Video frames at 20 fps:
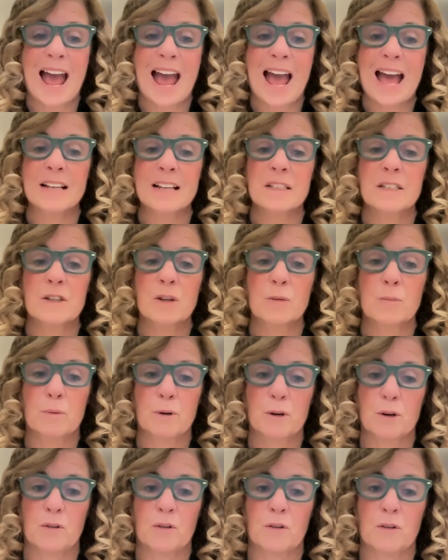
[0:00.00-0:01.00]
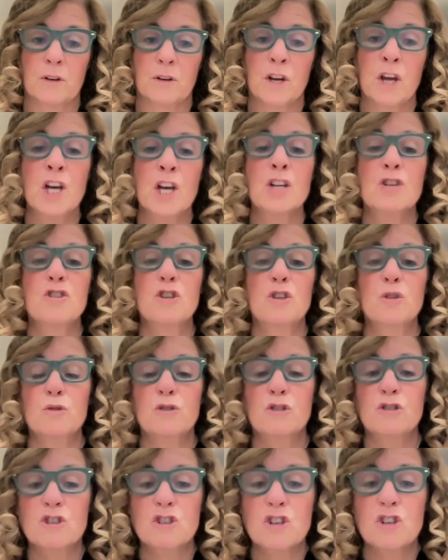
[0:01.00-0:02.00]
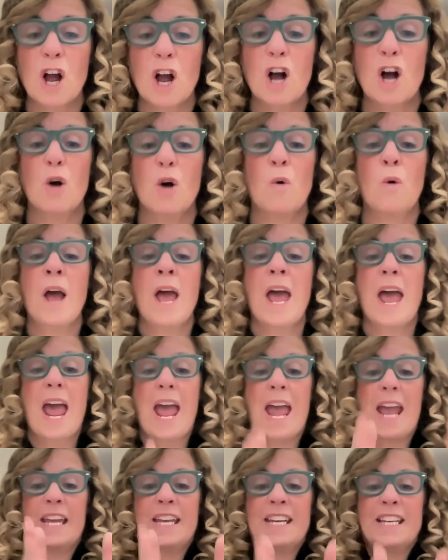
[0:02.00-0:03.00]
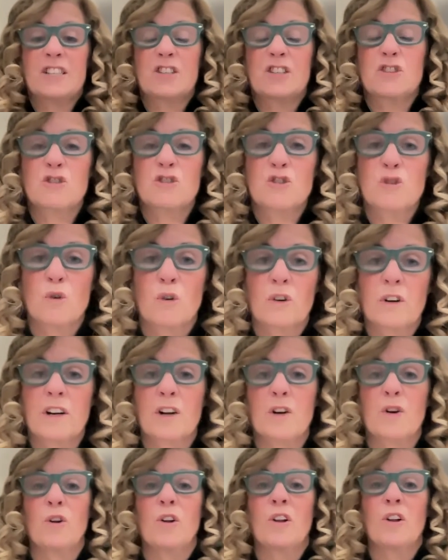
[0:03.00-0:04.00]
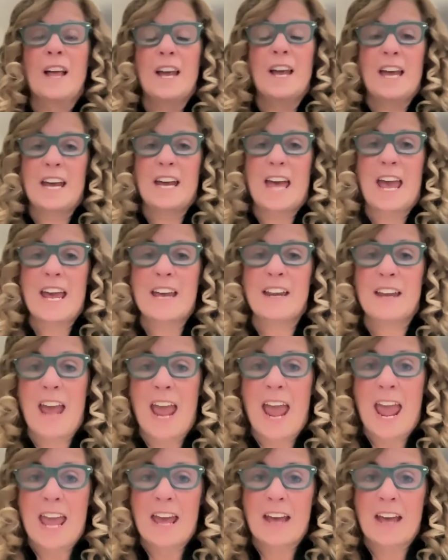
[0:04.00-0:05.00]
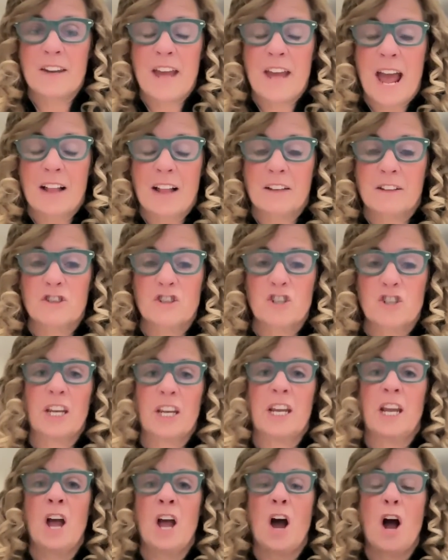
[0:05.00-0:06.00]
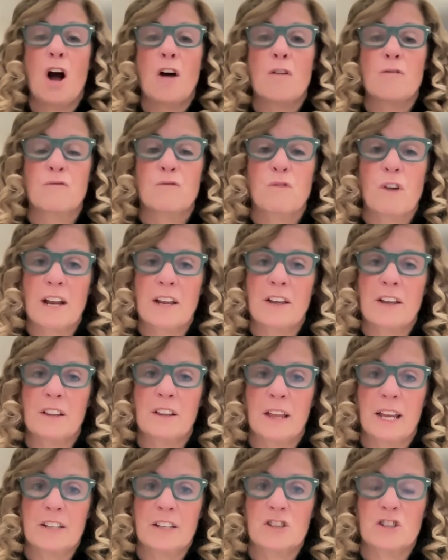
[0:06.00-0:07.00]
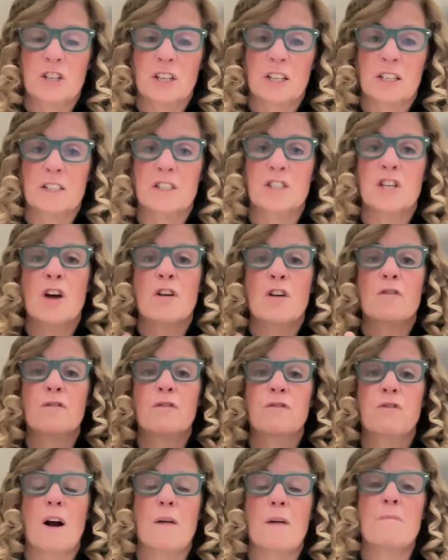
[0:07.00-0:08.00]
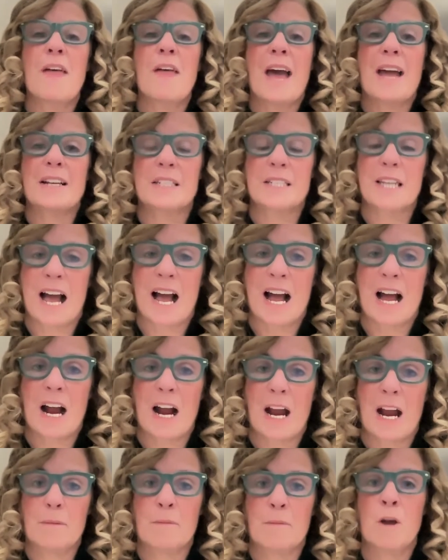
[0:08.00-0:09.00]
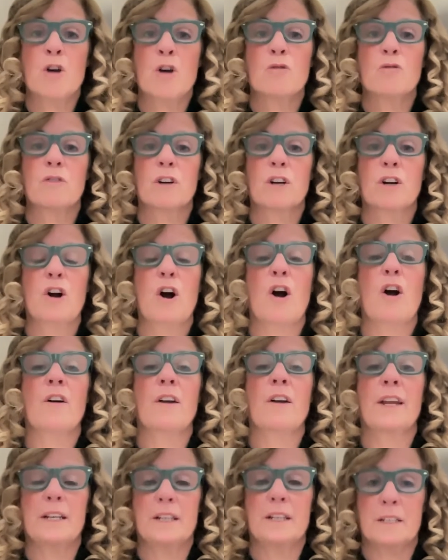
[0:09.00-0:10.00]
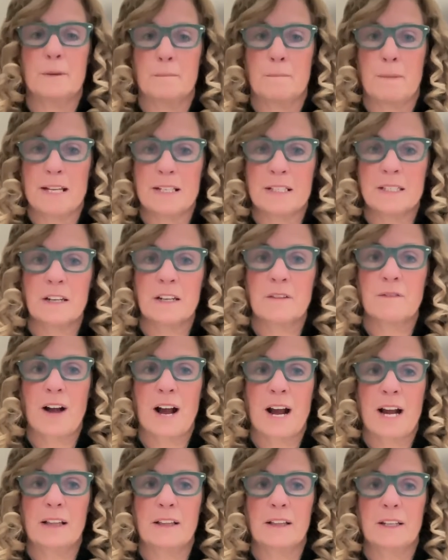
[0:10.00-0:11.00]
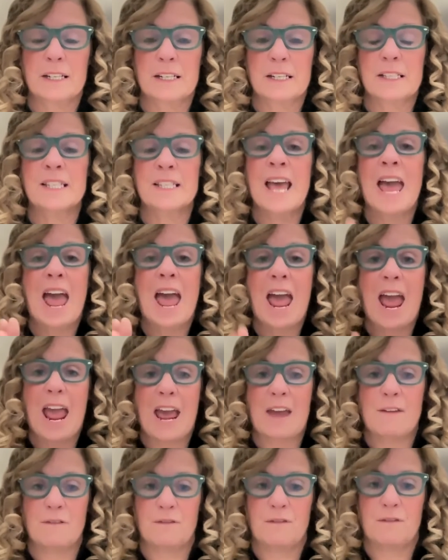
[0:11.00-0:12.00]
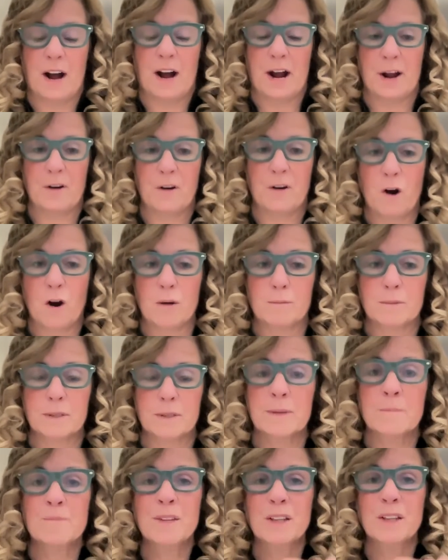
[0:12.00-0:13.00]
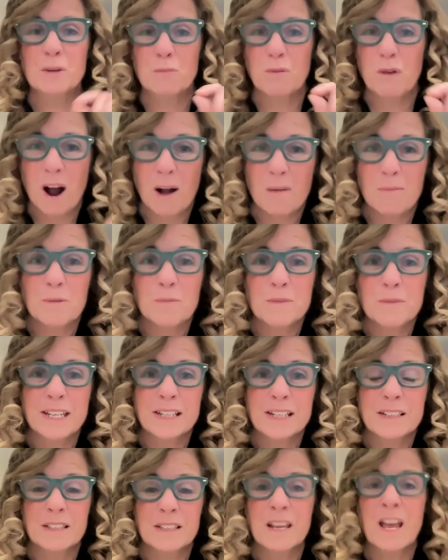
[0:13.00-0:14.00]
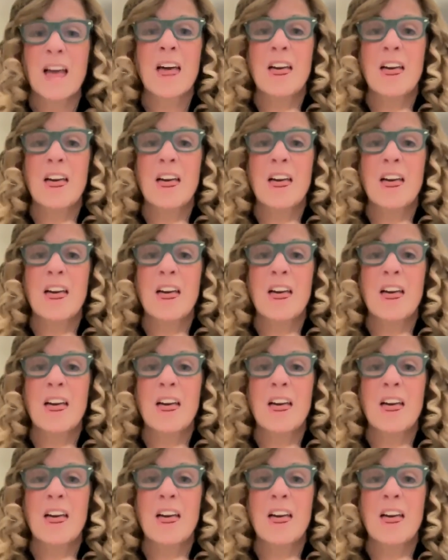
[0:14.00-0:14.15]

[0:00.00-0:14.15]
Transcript: has the burden to show a historical analogy of regulations from that time regarding domestic violence and firearms. The problem is